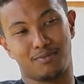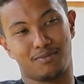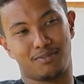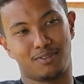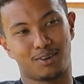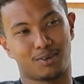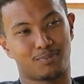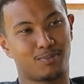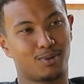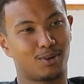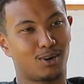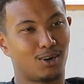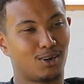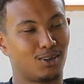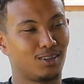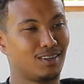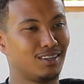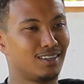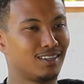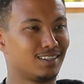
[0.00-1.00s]

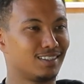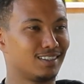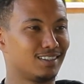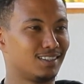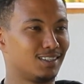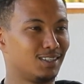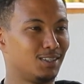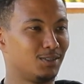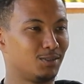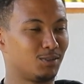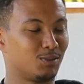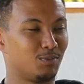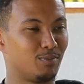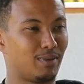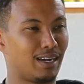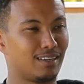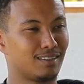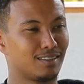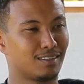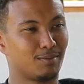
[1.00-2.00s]
football, to
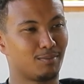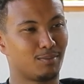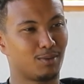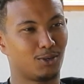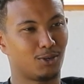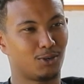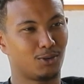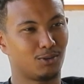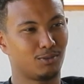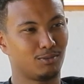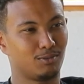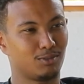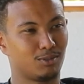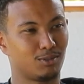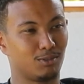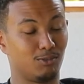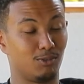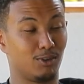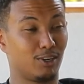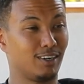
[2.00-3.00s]
basketball,
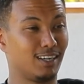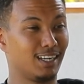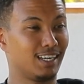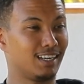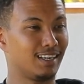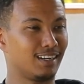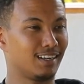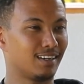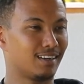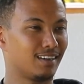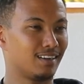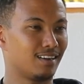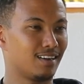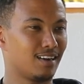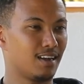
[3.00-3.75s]
to running.